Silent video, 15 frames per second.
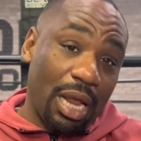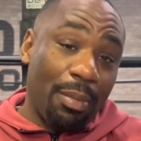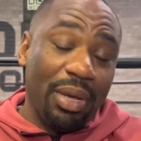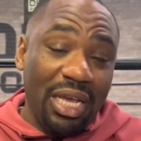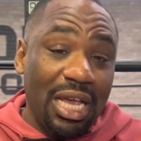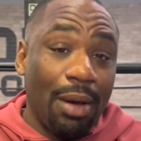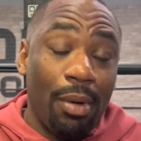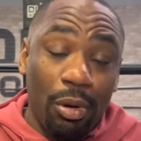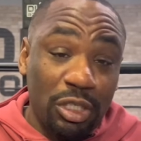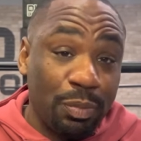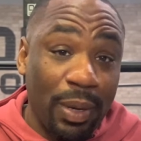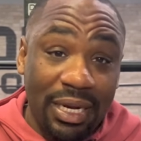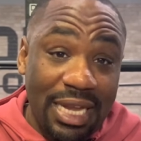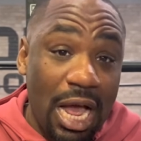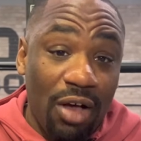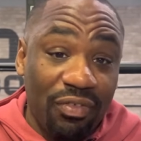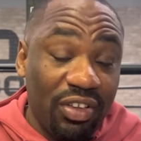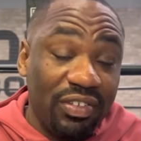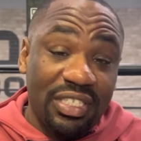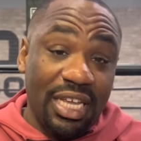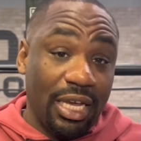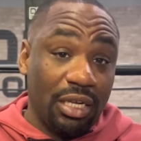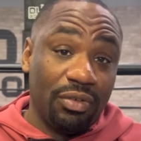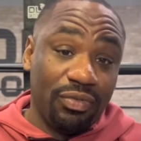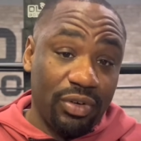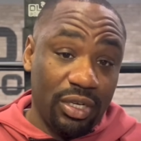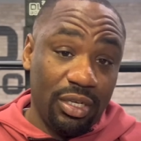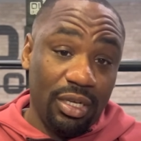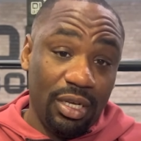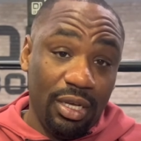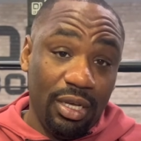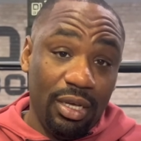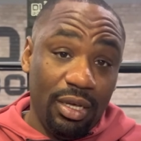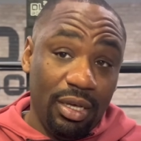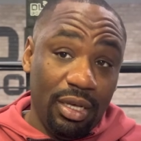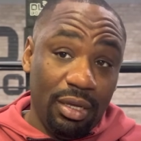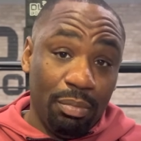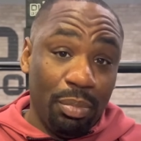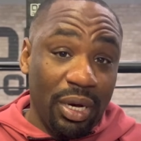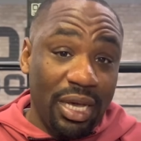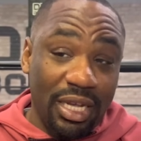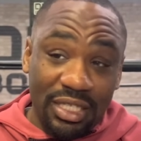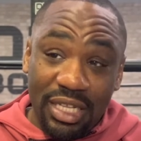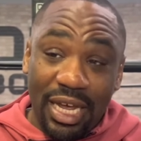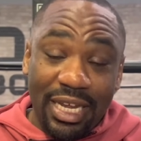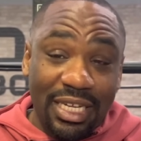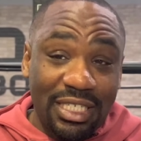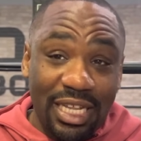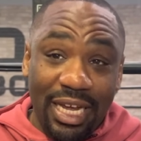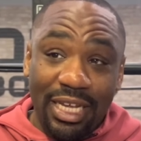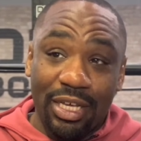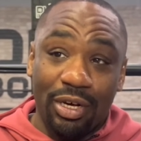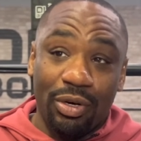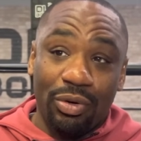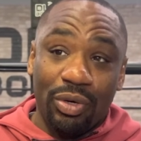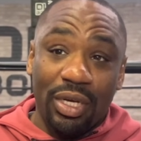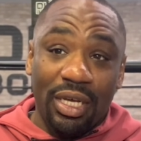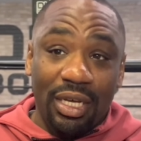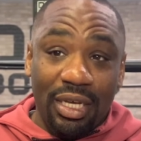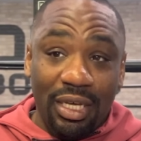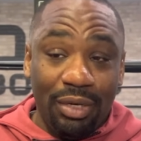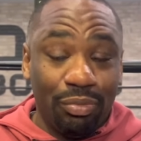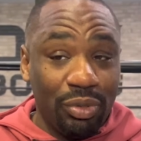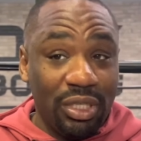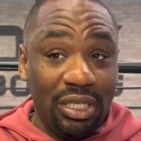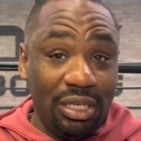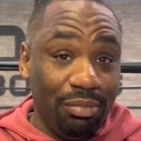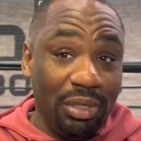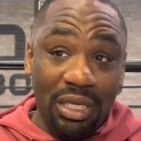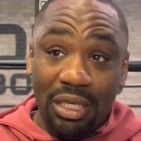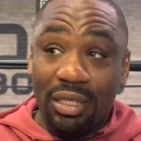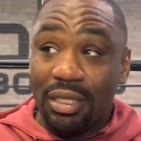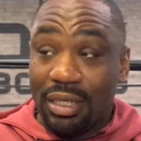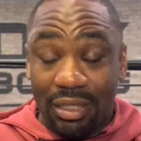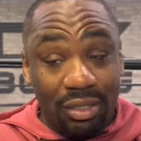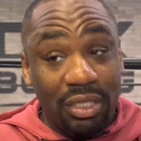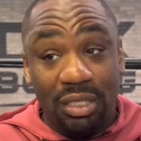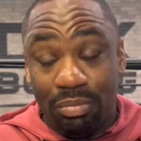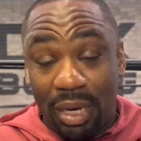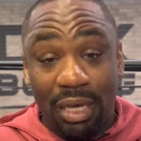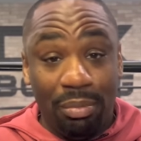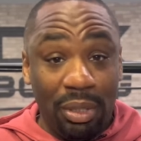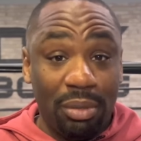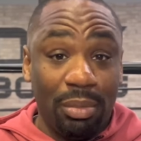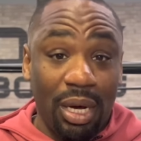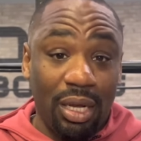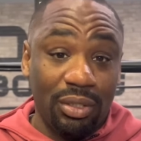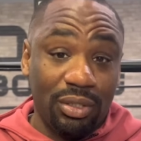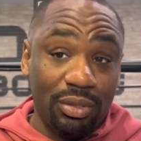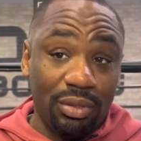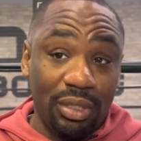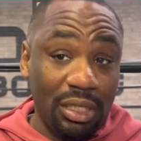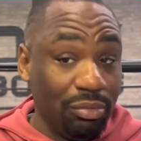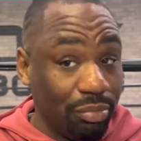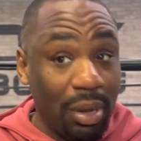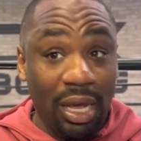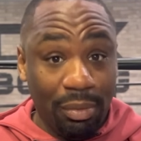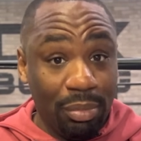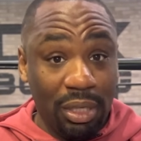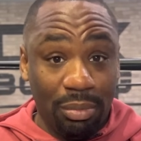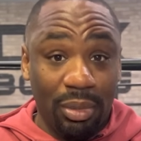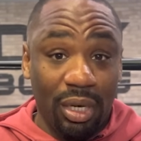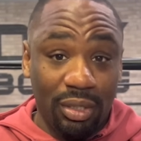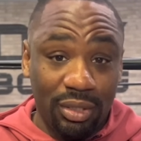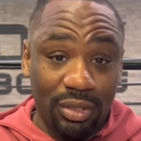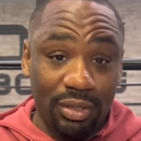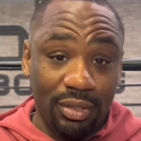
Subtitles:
I mean, he got my respect now if he even taking a fight. But it's like, yo, he might be a monster. He might be a monster.